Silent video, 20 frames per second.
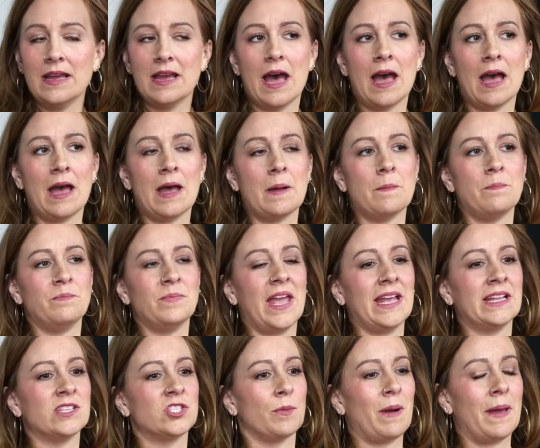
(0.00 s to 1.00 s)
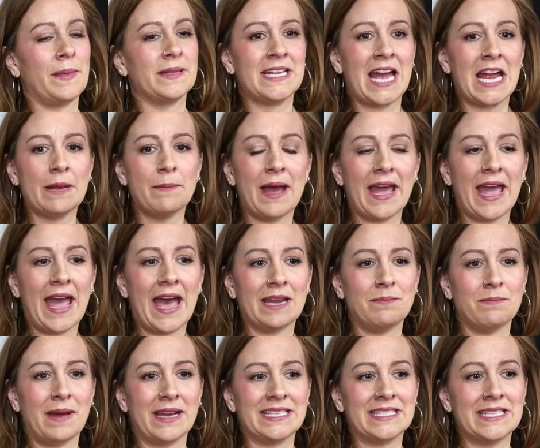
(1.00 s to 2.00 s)
Um, and so by the time I had
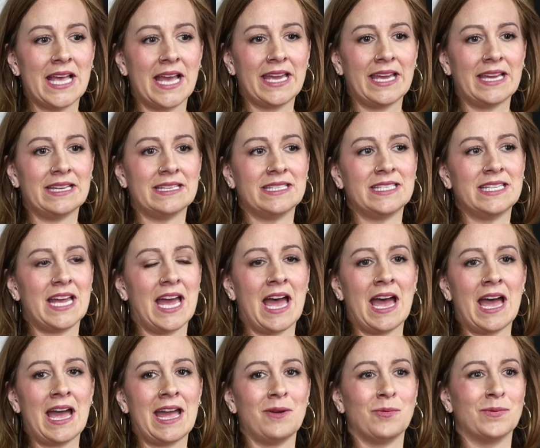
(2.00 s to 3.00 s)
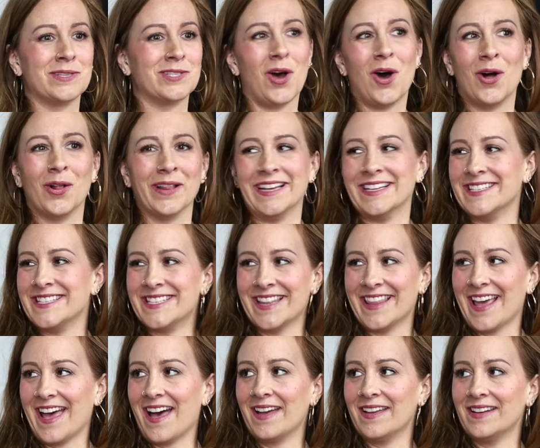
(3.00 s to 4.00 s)
my second, I was all into
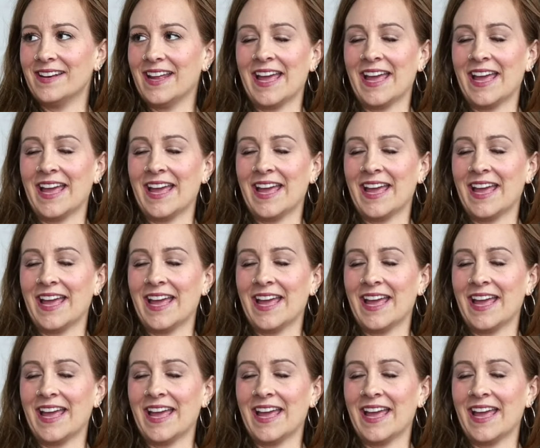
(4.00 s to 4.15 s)
that.